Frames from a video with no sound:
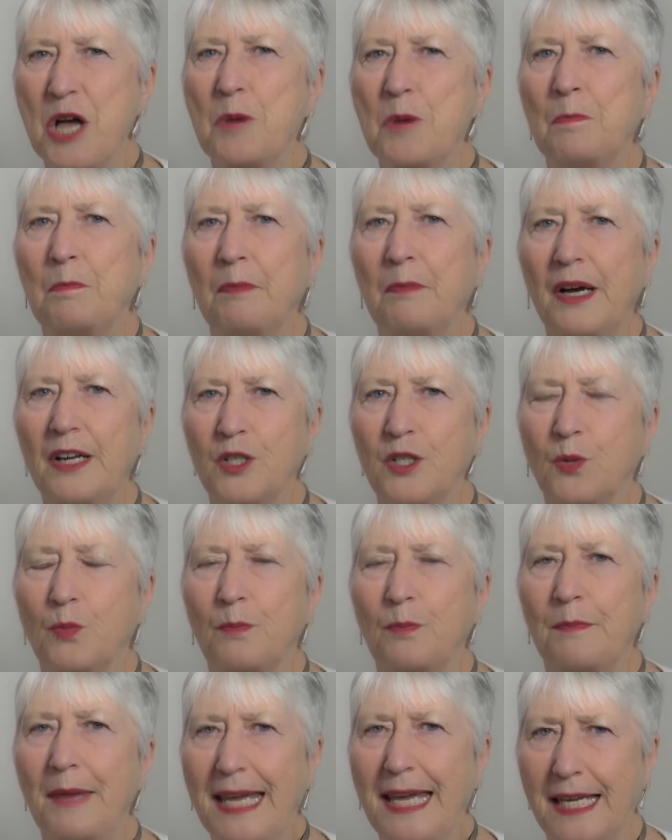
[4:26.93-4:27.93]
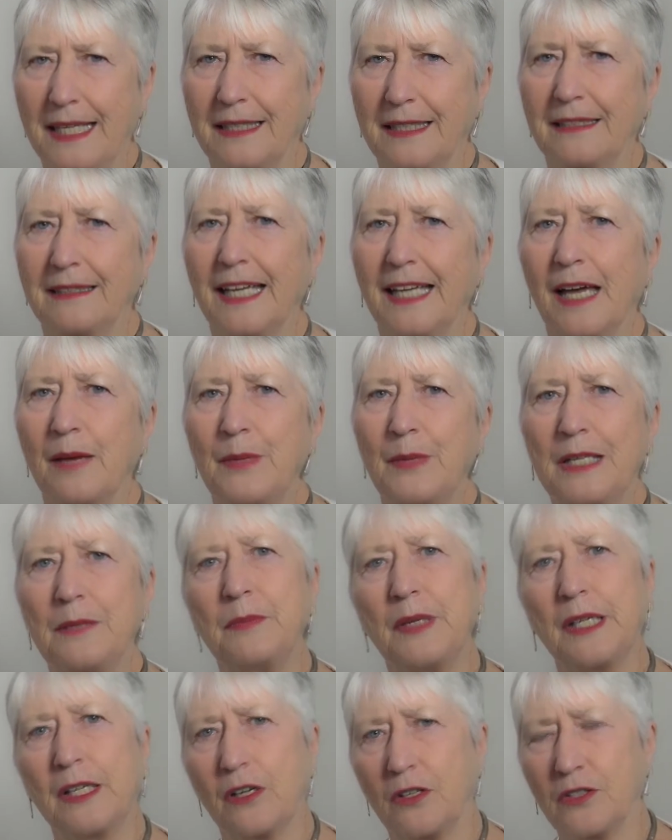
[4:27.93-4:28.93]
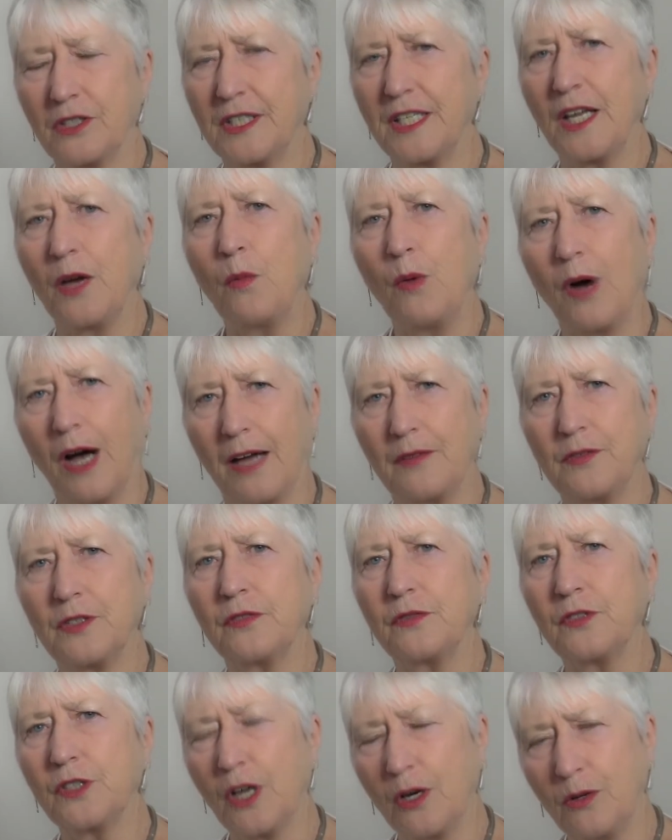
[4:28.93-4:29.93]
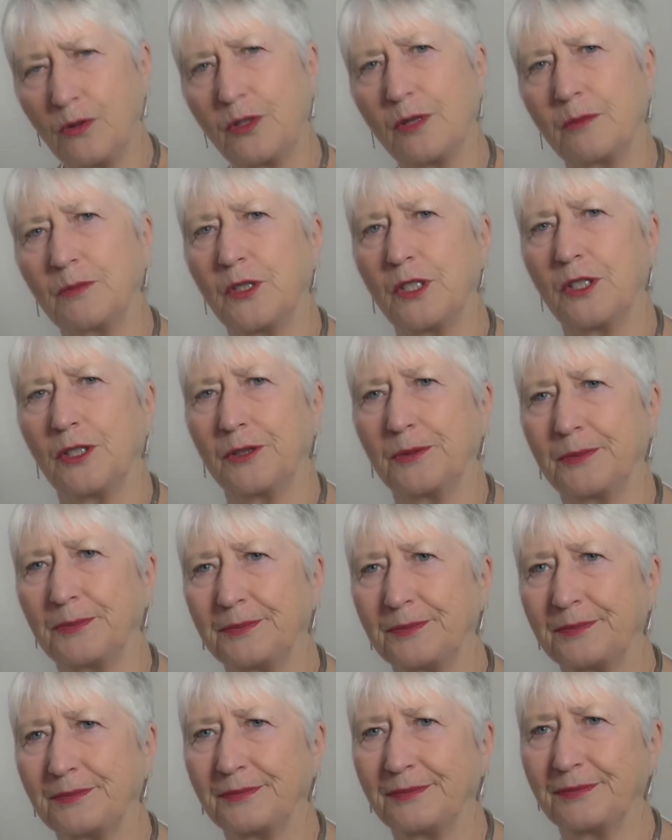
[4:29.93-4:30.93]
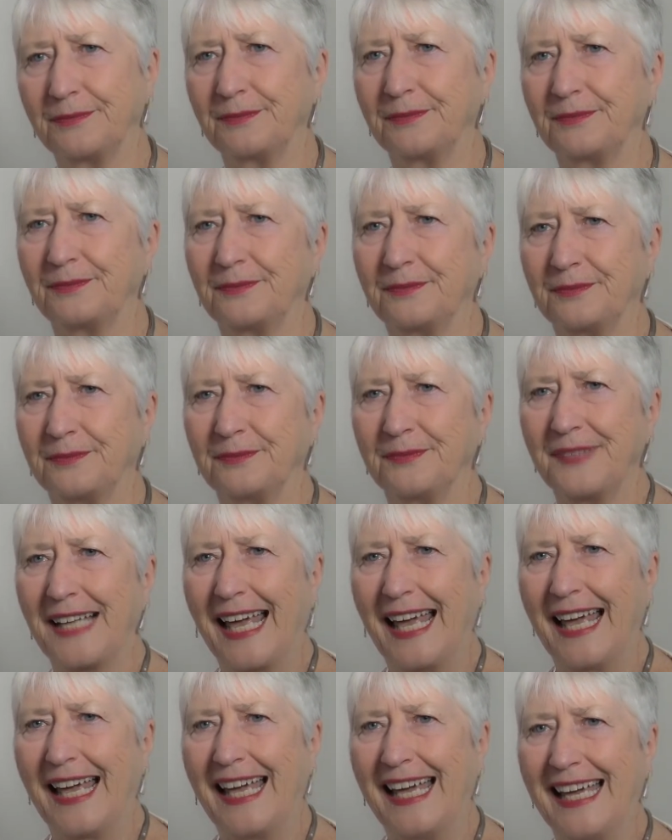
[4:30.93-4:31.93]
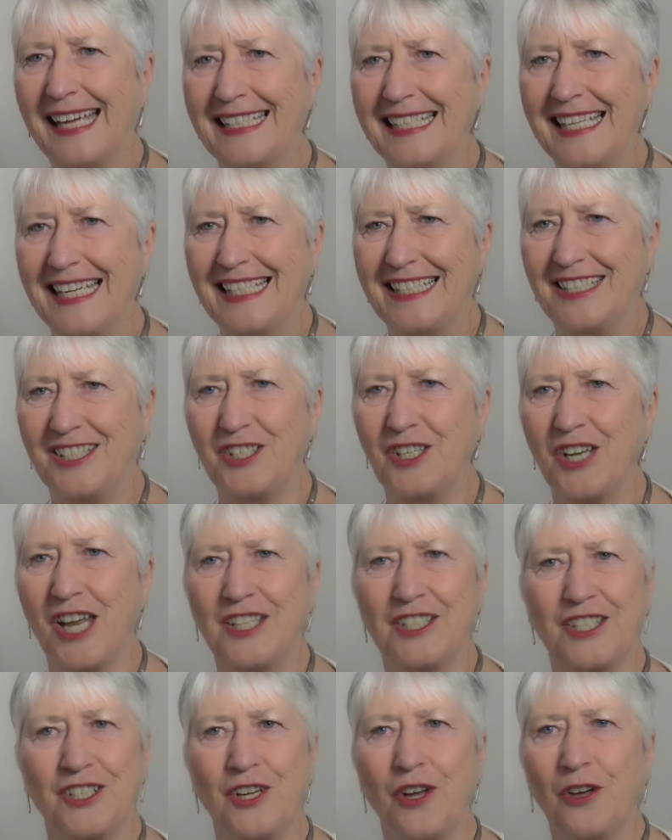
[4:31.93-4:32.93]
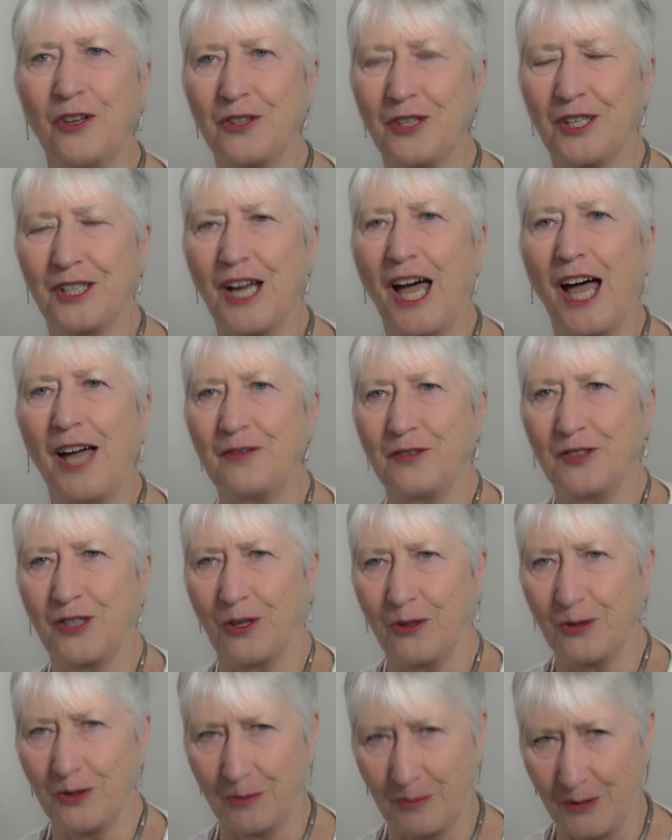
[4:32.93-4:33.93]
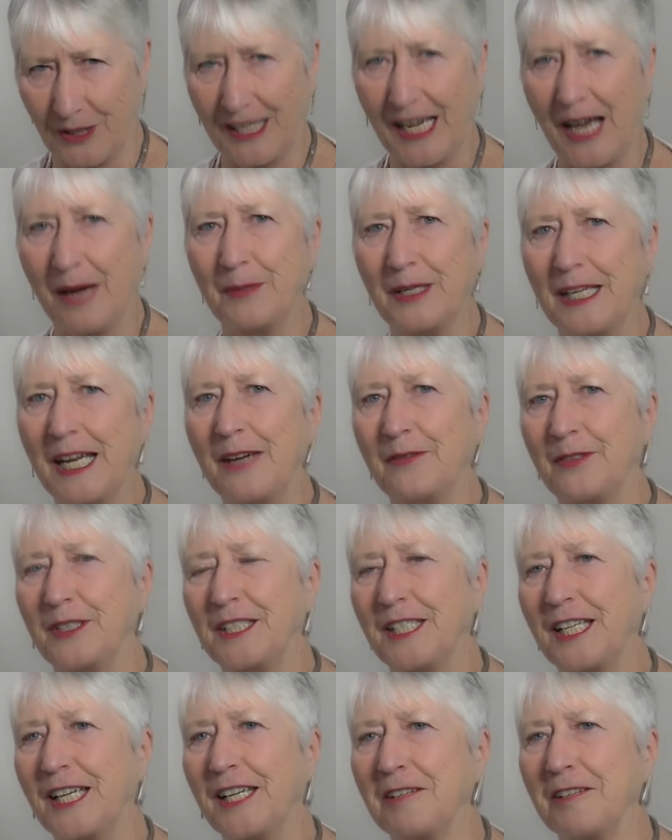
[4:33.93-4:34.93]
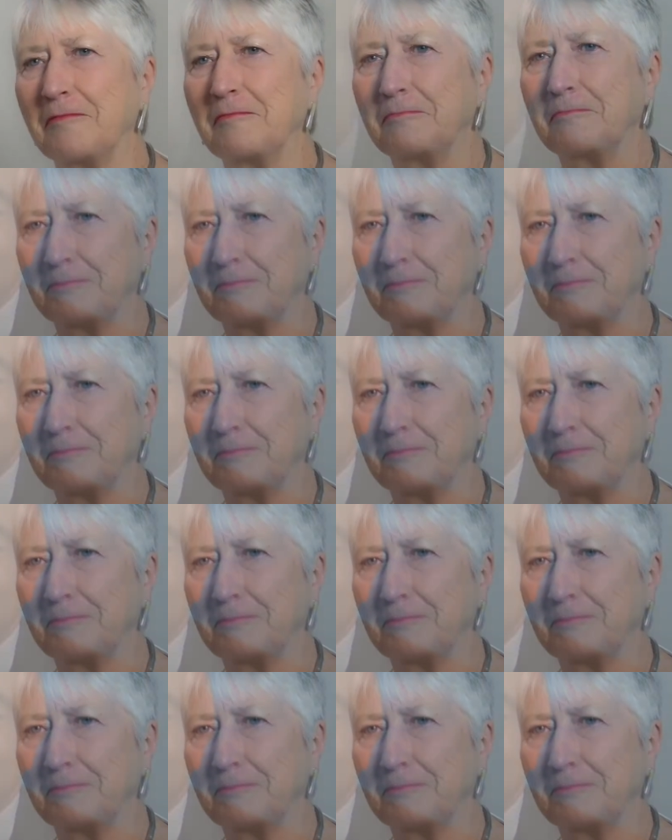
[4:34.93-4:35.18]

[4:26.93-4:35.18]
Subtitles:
Most men come in because their wives have told them to. And it's not that I've told them to come and have it done.